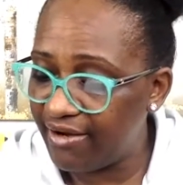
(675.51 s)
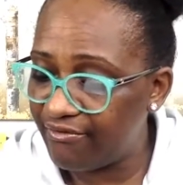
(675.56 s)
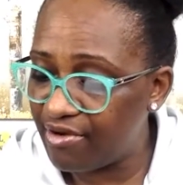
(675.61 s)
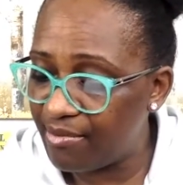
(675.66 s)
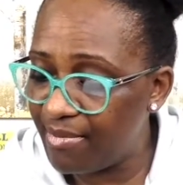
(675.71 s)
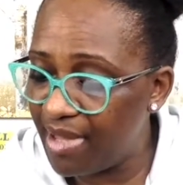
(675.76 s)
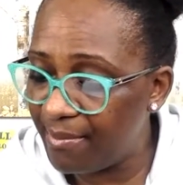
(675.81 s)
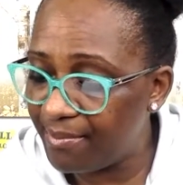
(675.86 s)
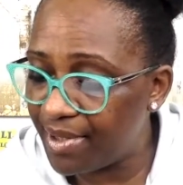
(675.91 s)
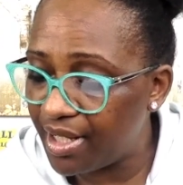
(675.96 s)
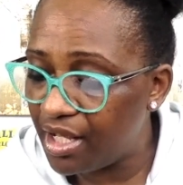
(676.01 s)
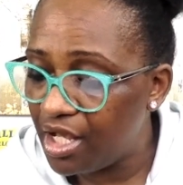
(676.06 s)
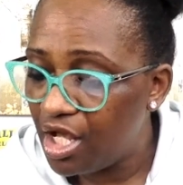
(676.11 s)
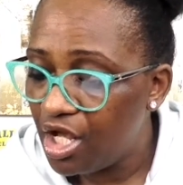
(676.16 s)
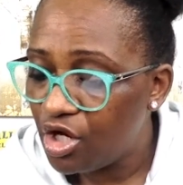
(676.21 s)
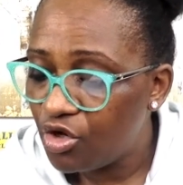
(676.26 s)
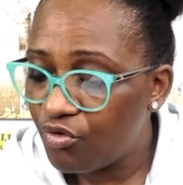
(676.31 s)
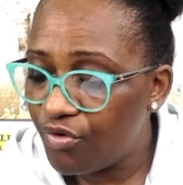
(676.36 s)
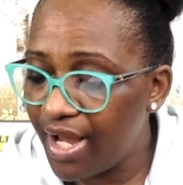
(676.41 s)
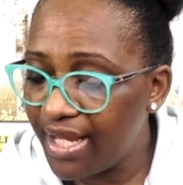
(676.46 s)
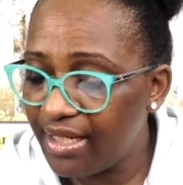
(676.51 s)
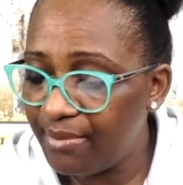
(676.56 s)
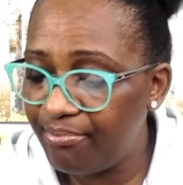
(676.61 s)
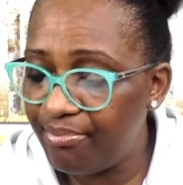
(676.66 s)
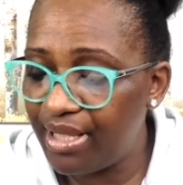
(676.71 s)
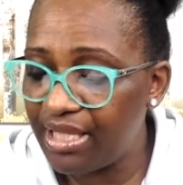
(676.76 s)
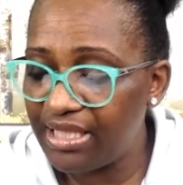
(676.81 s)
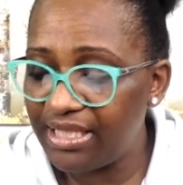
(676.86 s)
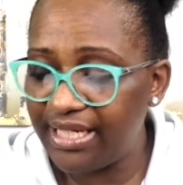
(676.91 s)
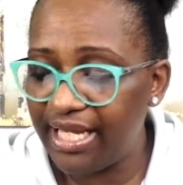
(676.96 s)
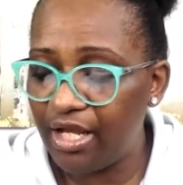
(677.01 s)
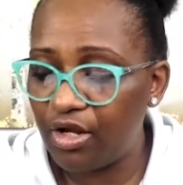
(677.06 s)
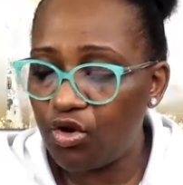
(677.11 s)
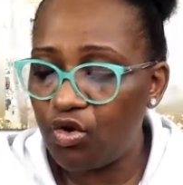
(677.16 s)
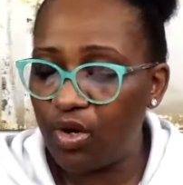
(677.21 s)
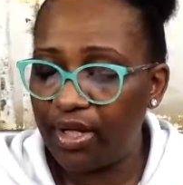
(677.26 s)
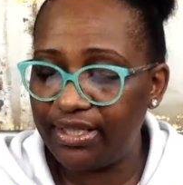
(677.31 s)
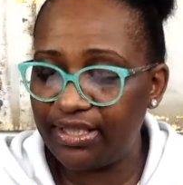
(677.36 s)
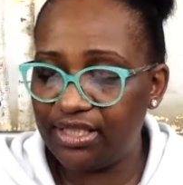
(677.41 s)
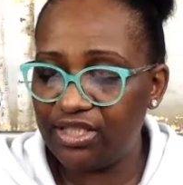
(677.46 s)
And remember, credibility,
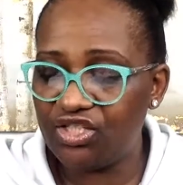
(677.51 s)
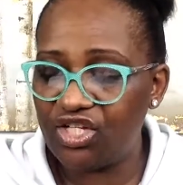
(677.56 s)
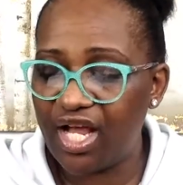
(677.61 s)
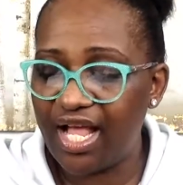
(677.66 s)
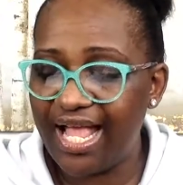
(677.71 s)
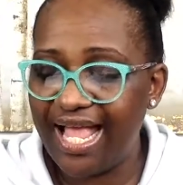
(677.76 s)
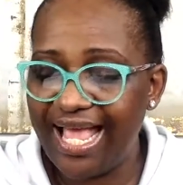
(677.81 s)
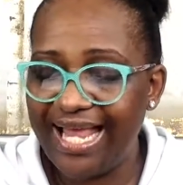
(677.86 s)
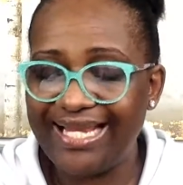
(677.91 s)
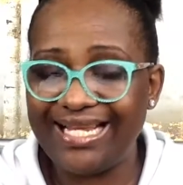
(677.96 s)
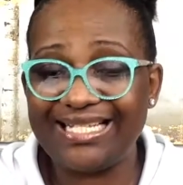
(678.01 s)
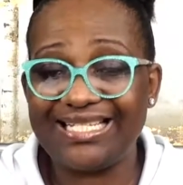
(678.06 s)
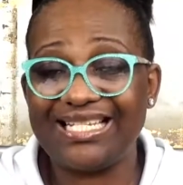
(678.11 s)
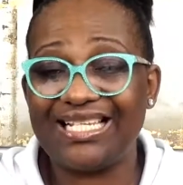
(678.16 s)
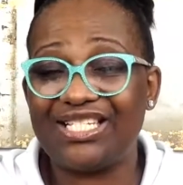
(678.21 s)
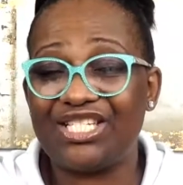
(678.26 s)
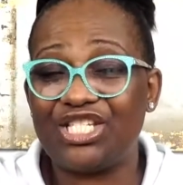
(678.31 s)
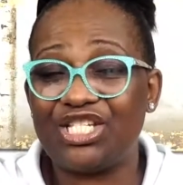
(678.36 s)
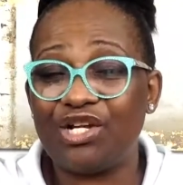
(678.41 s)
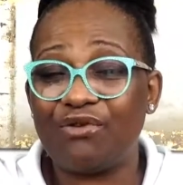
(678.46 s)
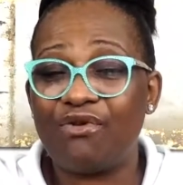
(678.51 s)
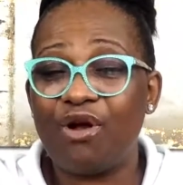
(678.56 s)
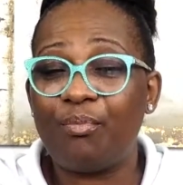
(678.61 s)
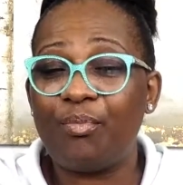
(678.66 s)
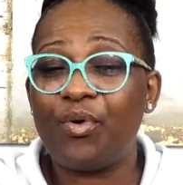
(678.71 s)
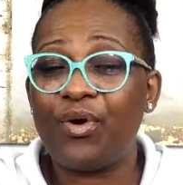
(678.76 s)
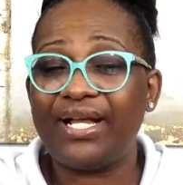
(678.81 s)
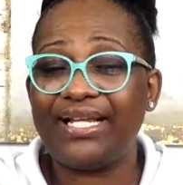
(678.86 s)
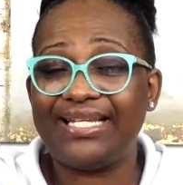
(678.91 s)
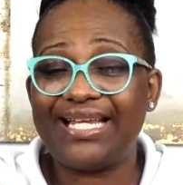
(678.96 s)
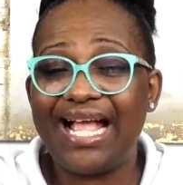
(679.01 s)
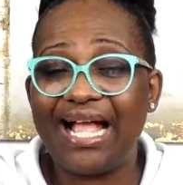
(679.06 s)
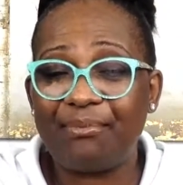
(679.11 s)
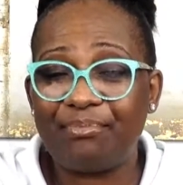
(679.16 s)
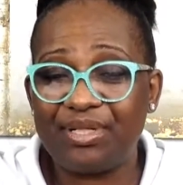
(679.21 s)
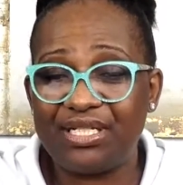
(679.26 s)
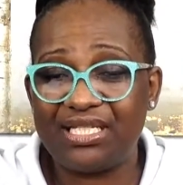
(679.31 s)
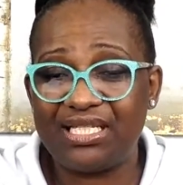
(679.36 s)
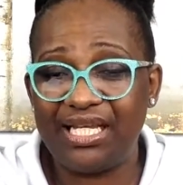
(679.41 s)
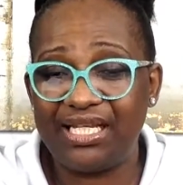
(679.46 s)
according to John Hattie, is a
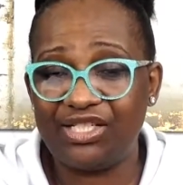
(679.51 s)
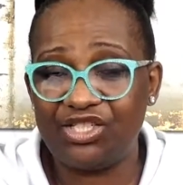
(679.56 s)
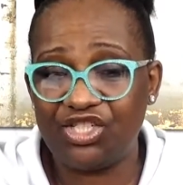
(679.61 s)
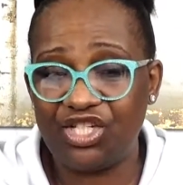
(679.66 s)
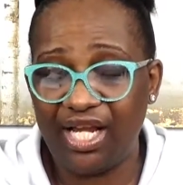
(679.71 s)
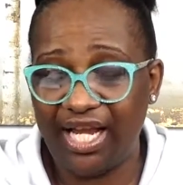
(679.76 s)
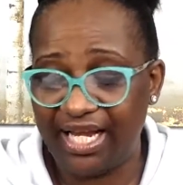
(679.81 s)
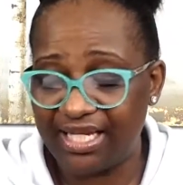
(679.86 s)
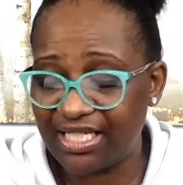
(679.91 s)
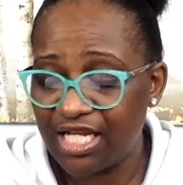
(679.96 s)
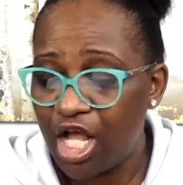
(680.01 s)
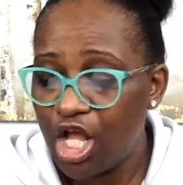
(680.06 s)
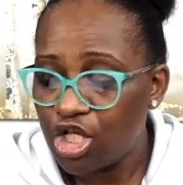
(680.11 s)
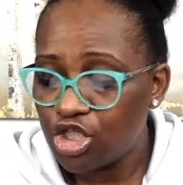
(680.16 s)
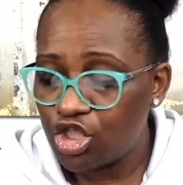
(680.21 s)
0.9% chance.